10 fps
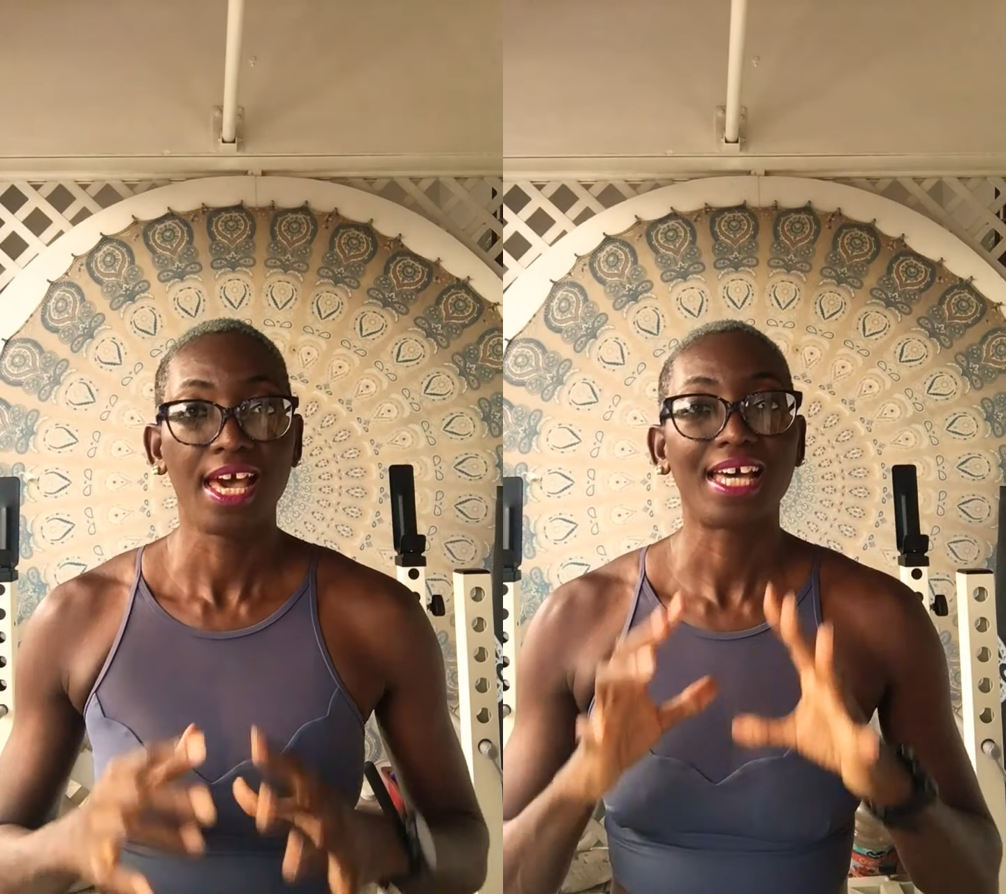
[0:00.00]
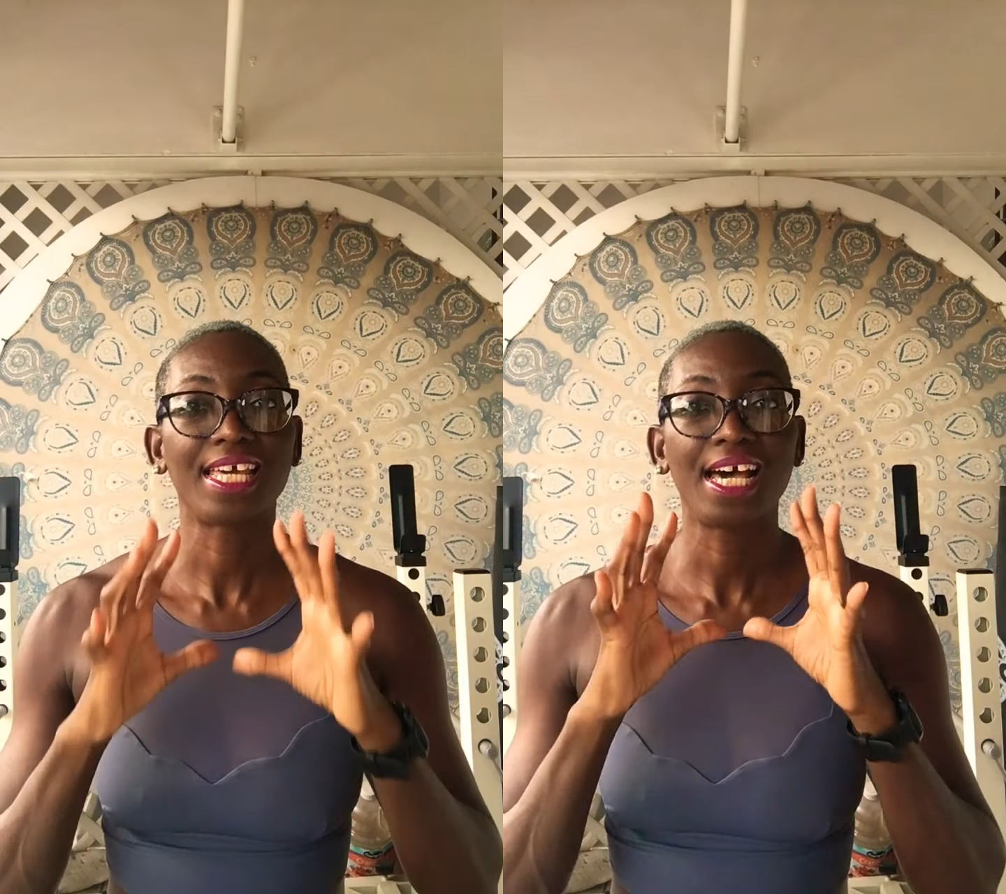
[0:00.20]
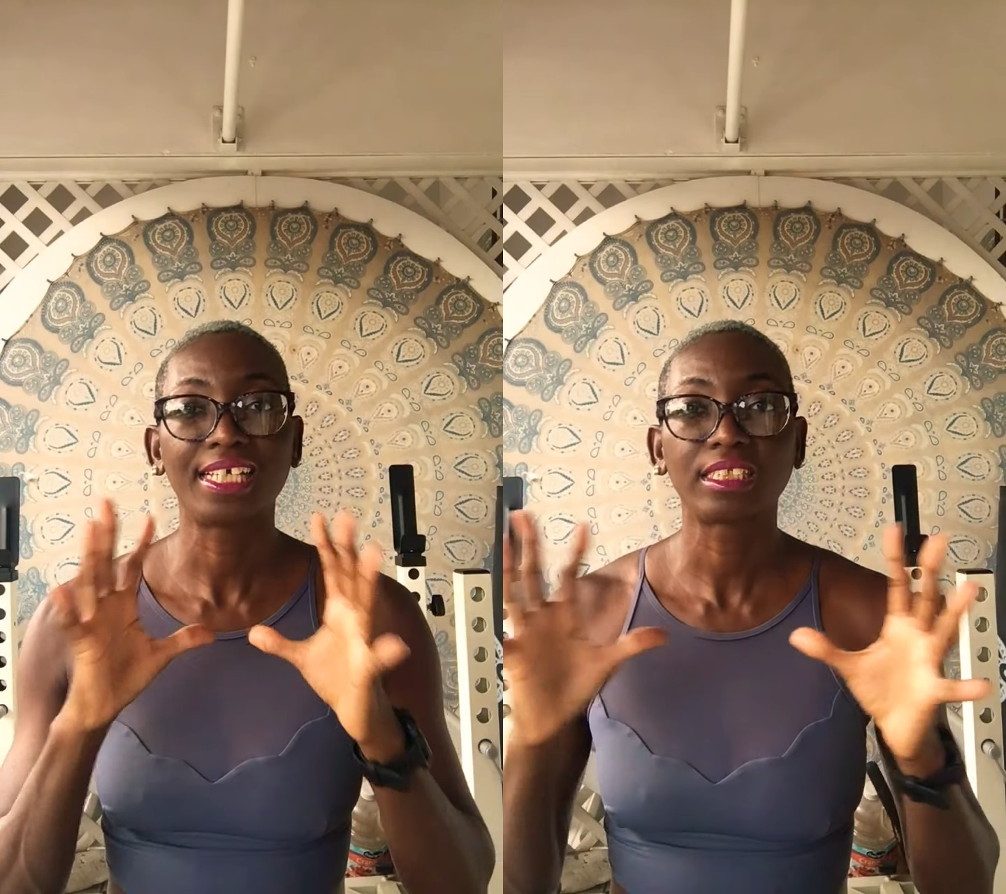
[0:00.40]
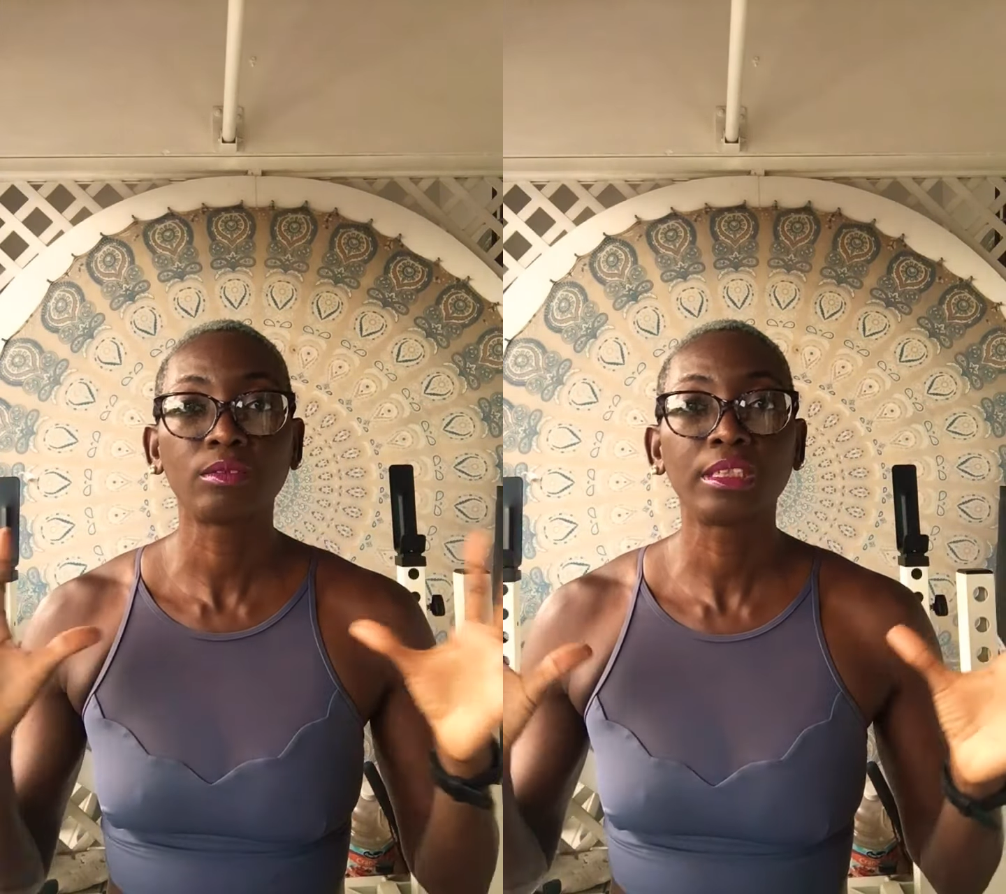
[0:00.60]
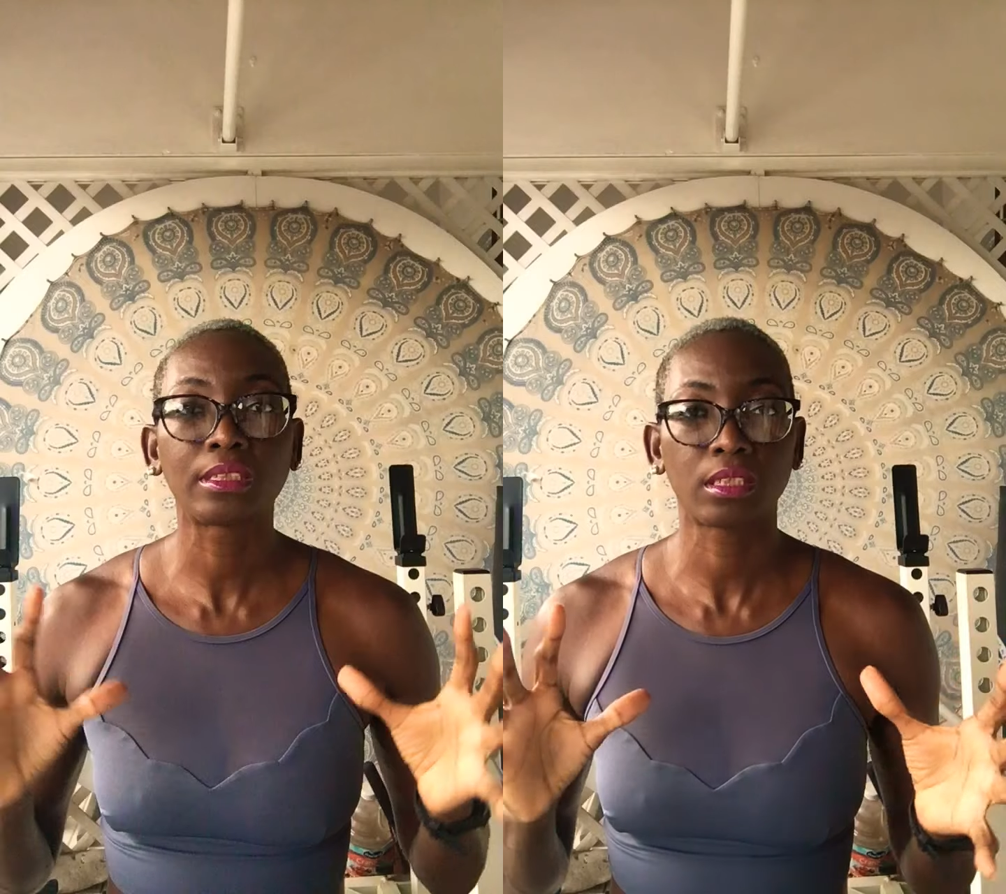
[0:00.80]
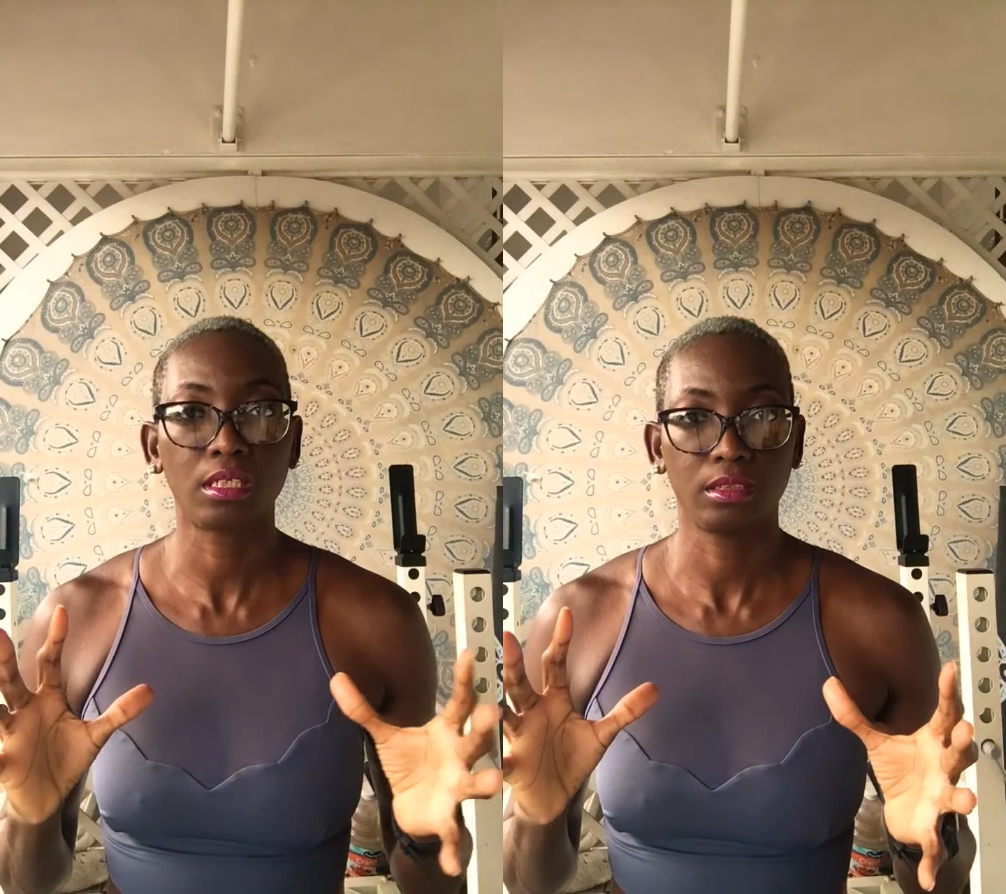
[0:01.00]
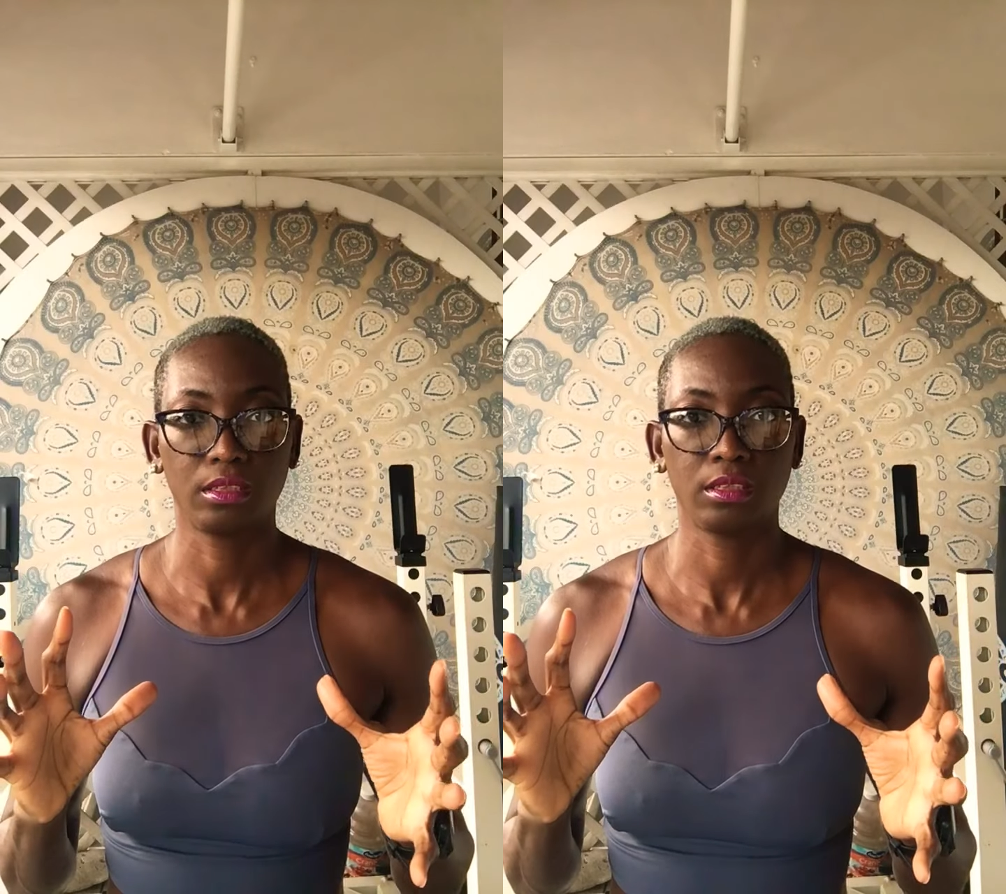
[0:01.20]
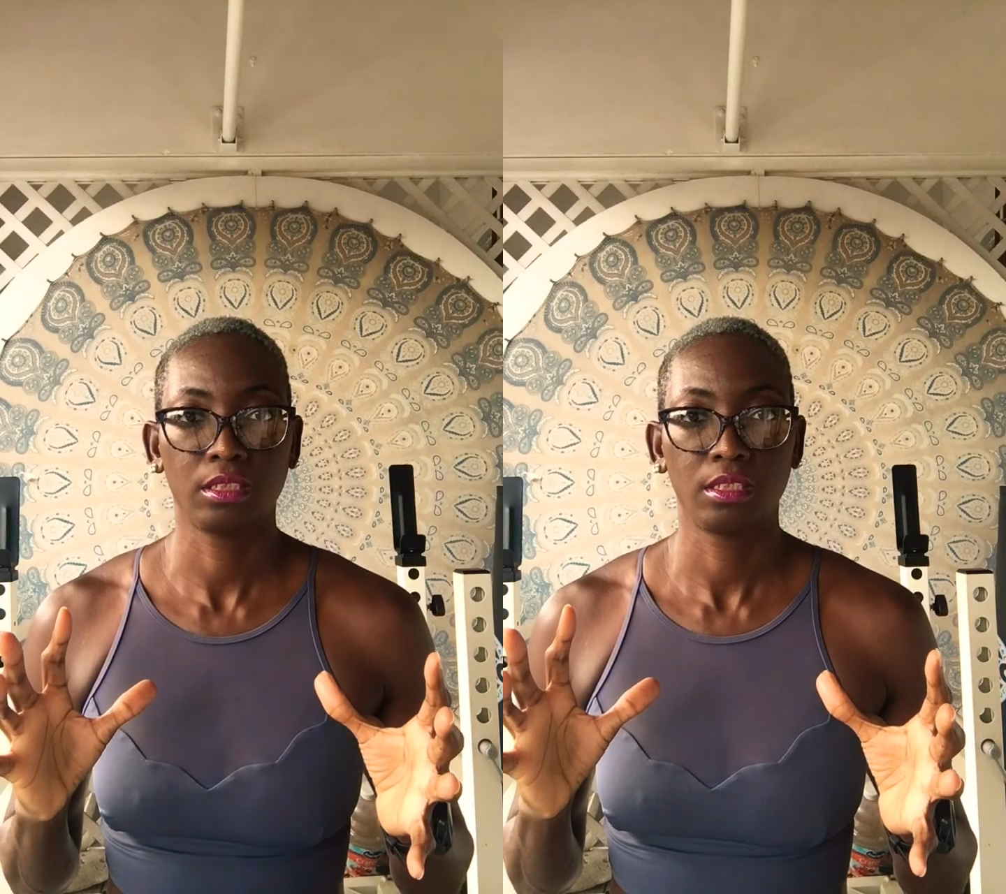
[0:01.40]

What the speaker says: And as a result,